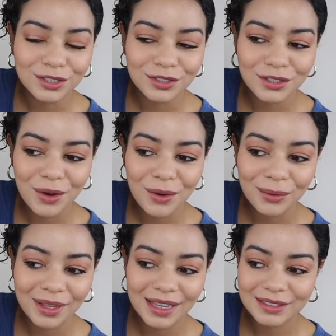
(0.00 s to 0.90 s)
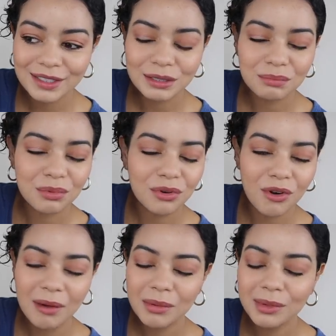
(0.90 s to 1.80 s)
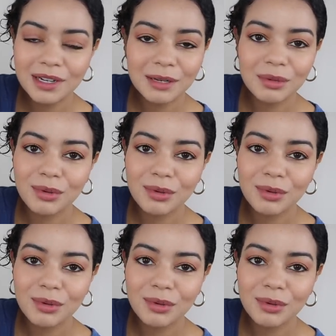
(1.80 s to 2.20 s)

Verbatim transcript: So this is probably gonna be